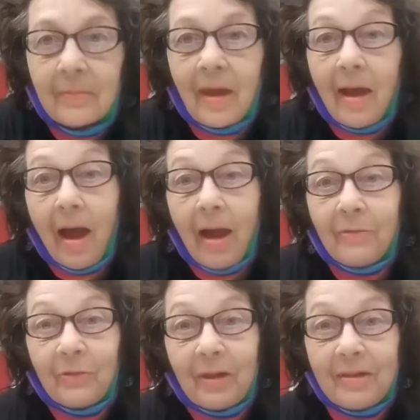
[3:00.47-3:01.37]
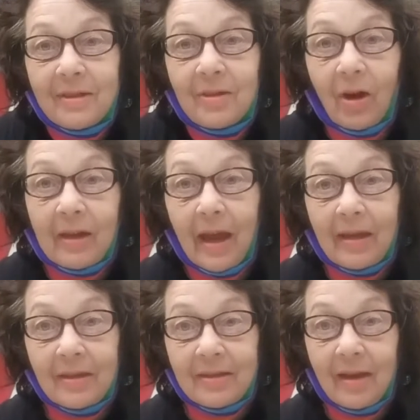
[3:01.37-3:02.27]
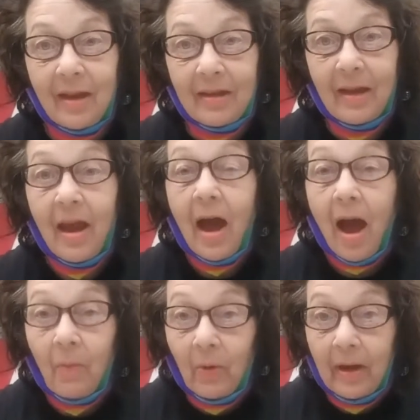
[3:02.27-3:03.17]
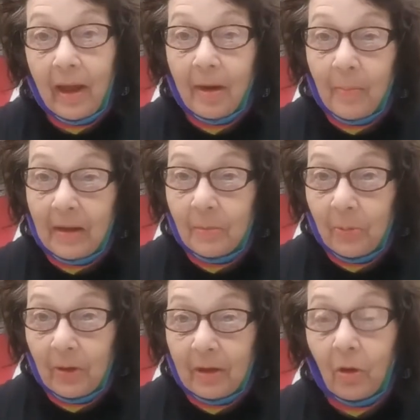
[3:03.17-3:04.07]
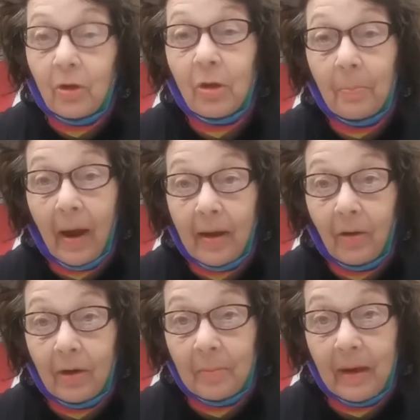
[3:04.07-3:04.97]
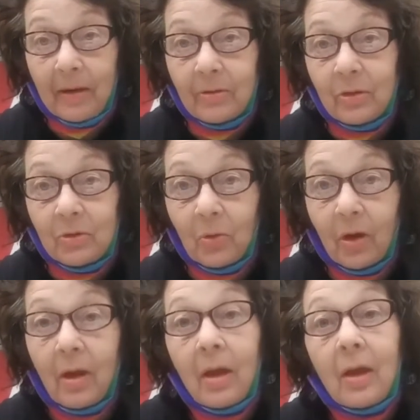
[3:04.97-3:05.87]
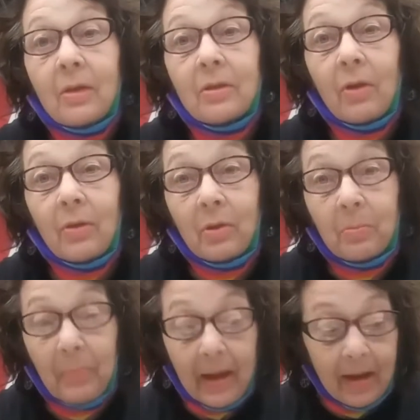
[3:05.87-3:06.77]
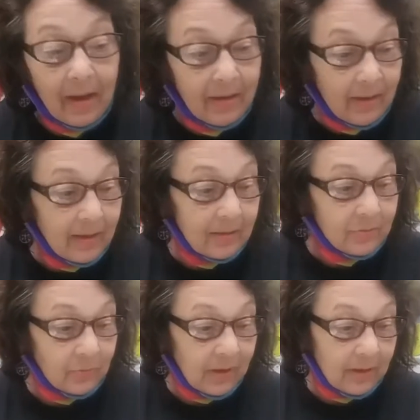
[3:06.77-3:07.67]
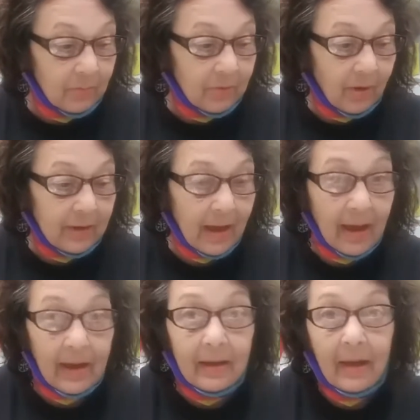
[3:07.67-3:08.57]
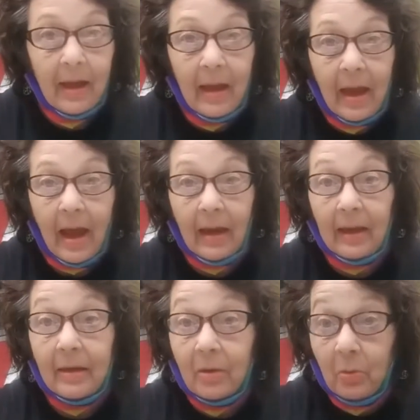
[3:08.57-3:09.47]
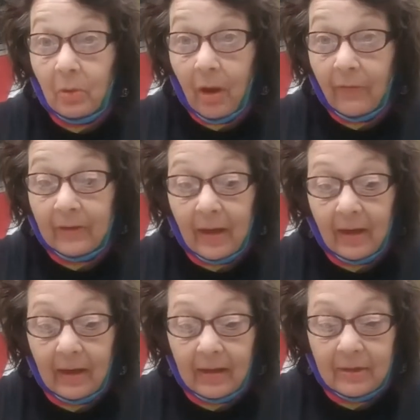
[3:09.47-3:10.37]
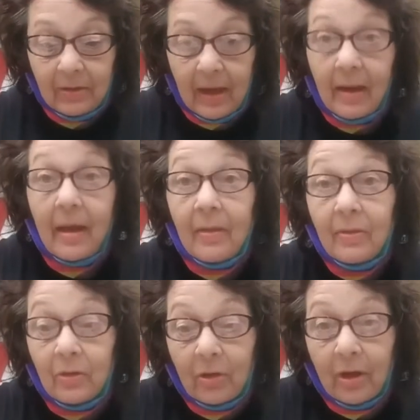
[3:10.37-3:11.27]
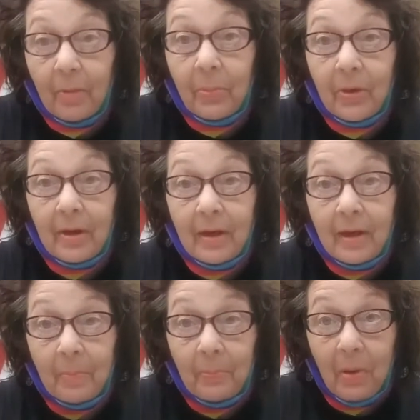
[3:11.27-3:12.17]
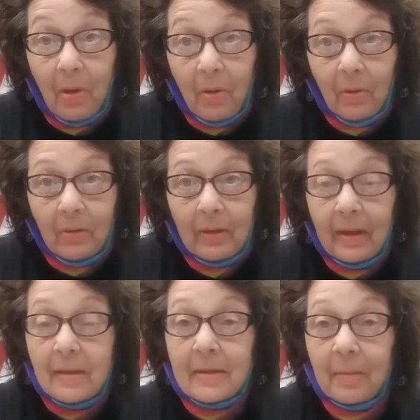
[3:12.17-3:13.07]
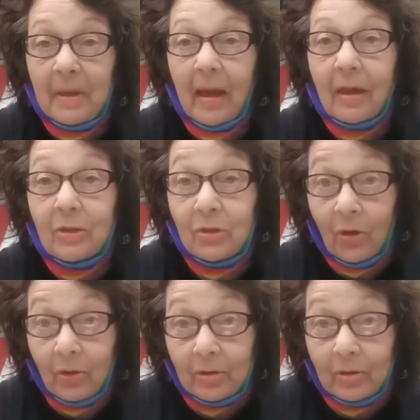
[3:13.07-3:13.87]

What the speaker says: Hi friends, our cake is done. I went ahead and made the pudding, or you can buy it already made at the store. So the pan is ready with our cake. I let it cool off. You gotta let it do that. Then you're going to put it in a bowl. It's going to be like dirt.